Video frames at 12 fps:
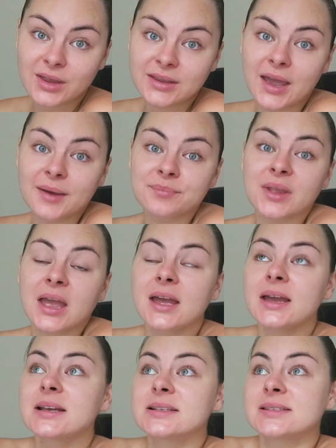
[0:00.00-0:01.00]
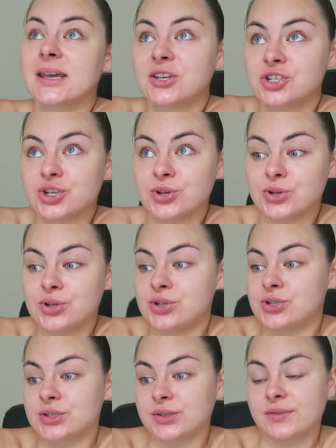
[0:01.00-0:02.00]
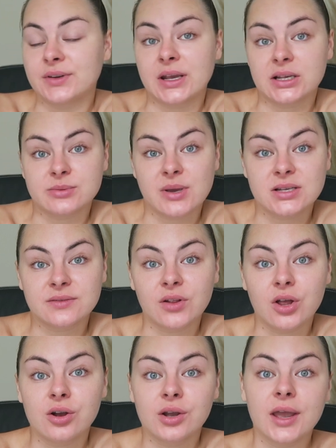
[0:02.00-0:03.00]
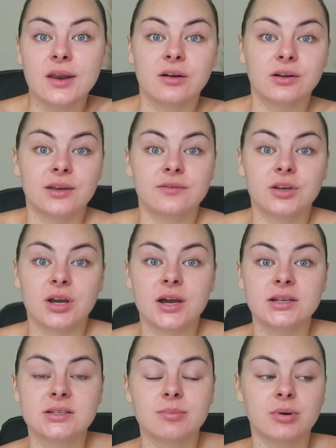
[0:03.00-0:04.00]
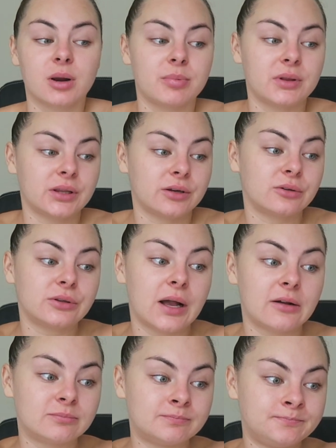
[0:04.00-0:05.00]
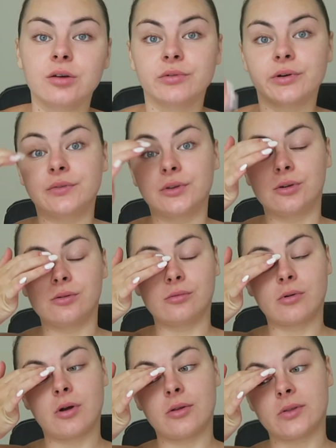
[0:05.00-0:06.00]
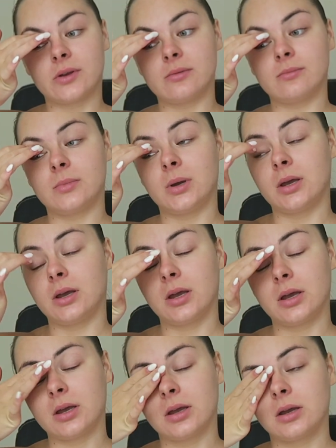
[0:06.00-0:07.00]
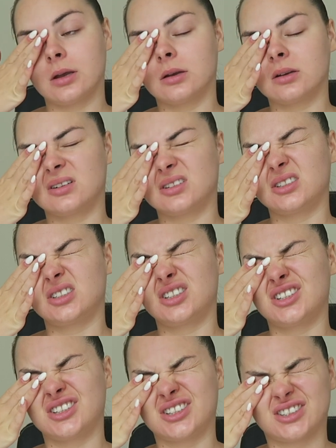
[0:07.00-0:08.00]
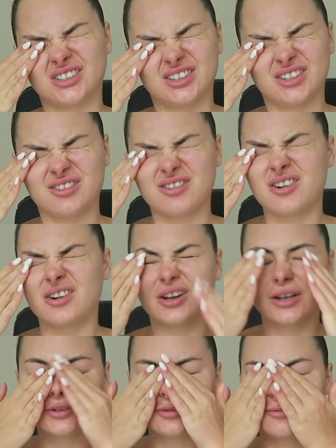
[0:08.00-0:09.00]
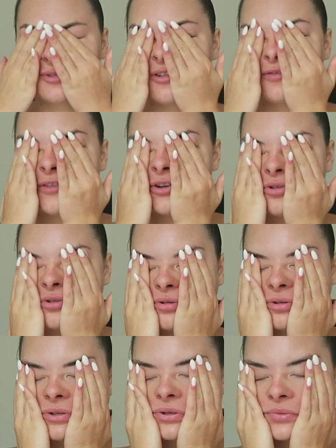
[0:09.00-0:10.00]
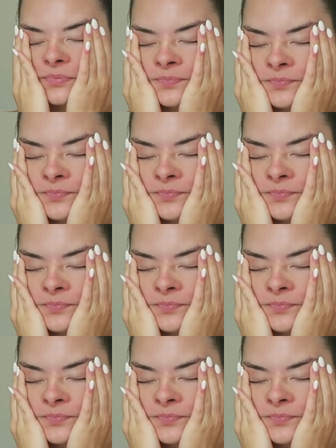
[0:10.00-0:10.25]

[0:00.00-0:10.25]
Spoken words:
yeah, stay tuned for next week's vlog and I'll give you guys a proper little review on them. Oh god, I do not feel good.